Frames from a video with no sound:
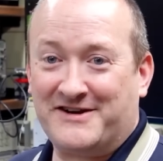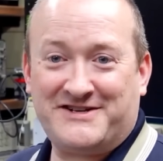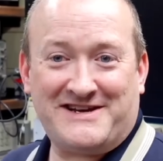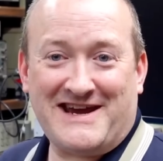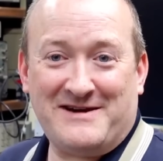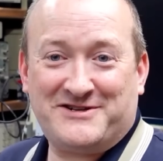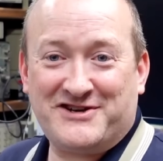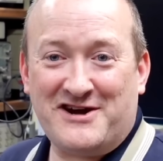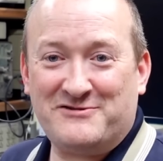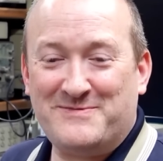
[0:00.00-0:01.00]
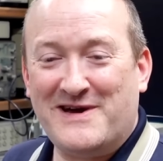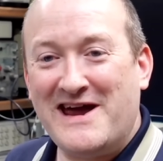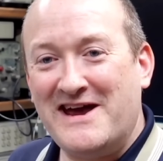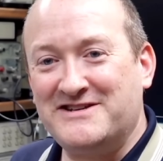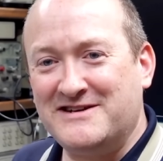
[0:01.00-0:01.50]
I set out to show the
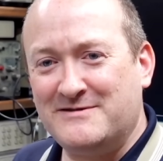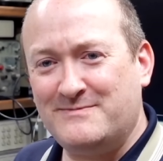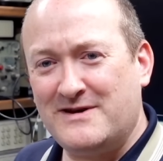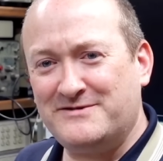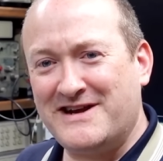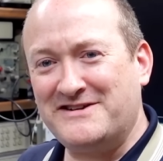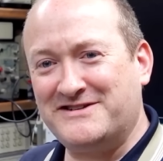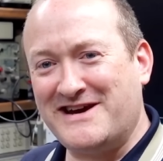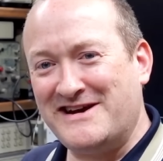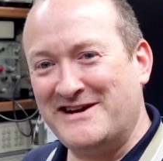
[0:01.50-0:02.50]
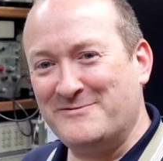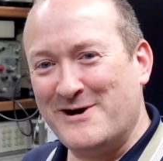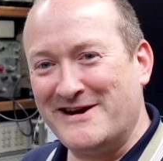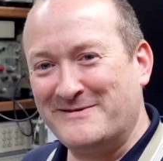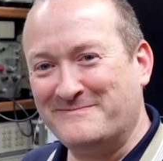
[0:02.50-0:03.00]
repairs in the most entertaining way.